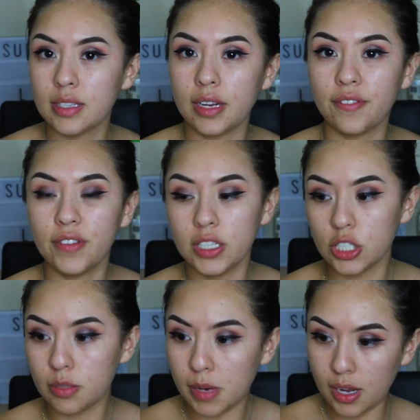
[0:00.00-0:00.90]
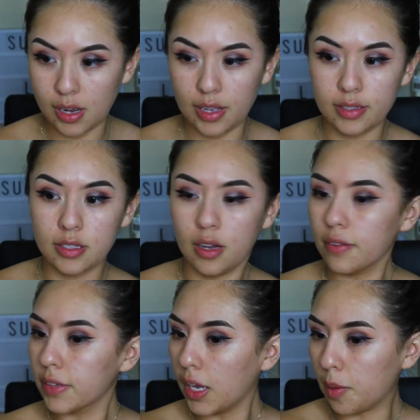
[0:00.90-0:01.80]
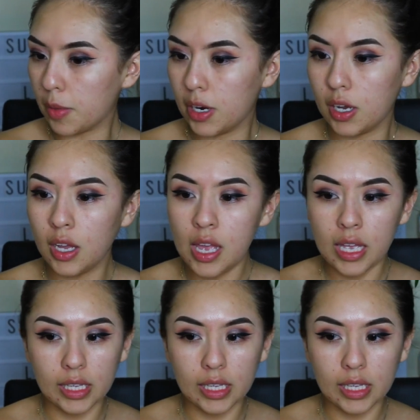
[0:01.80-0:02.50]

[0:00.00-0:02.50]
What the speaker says: and I finished my eyes off camera.